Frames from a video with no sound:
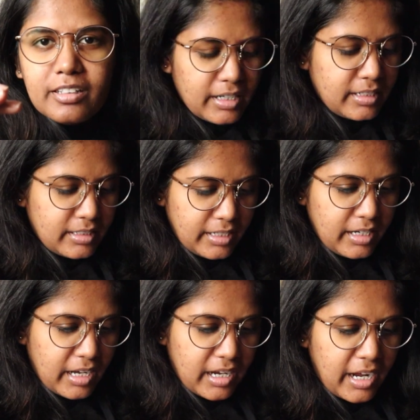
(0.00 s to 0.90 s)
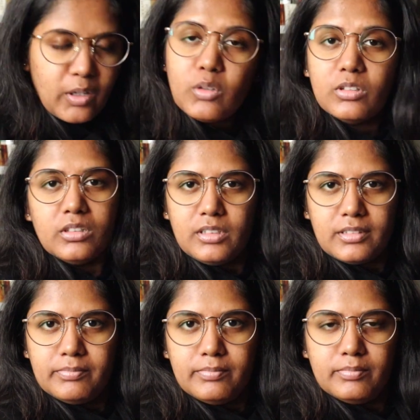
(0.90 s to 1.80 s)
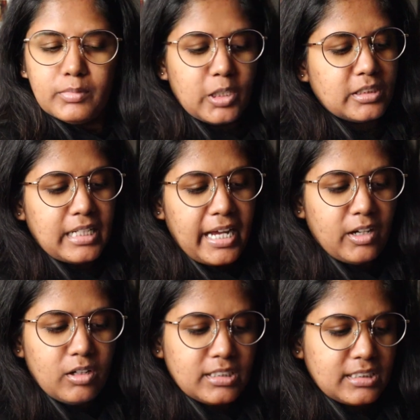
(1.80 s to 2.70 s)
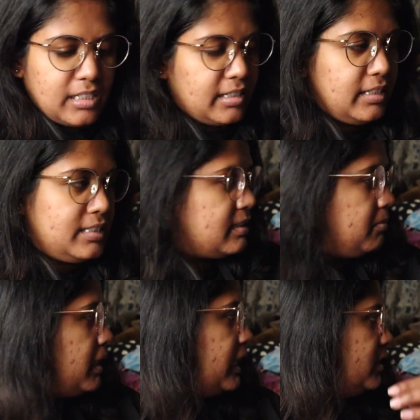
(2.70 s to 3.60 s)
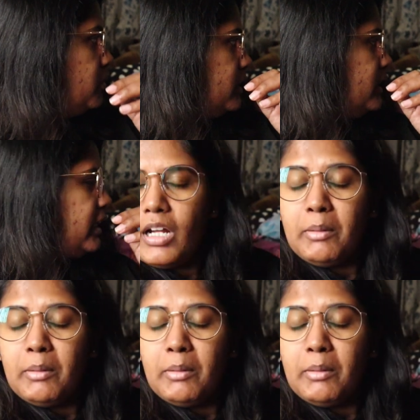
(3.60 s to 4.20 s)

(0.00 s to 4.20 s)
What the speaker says: then I couldn't because I got stuck in some other work.